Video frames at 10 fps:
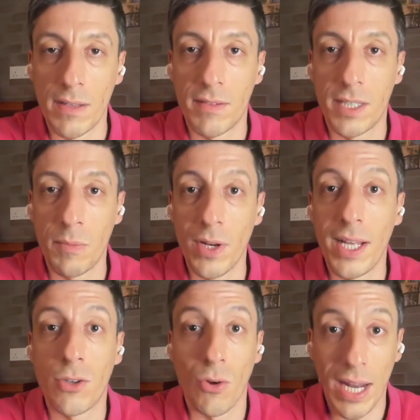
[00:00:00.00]

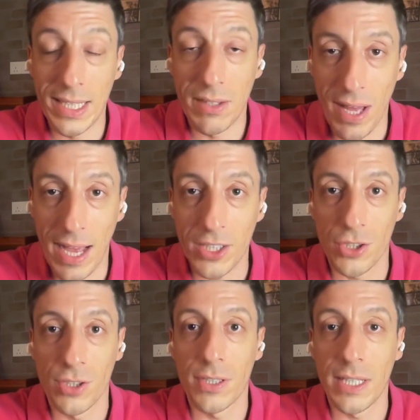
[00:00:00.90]
stimulate collective
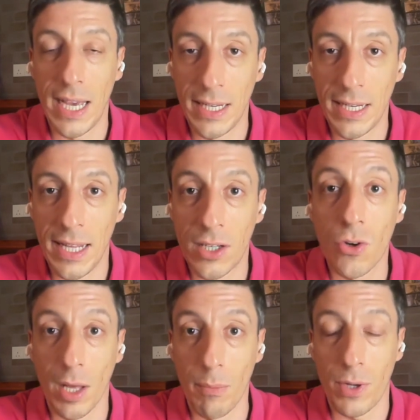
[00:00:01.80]
action and
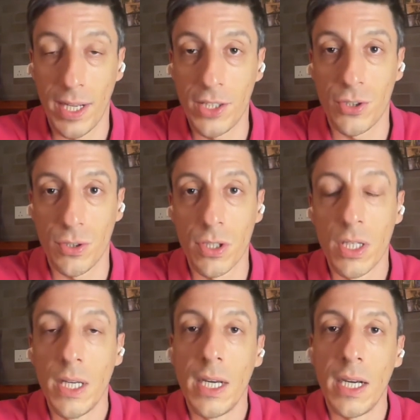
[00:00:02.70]
collaboration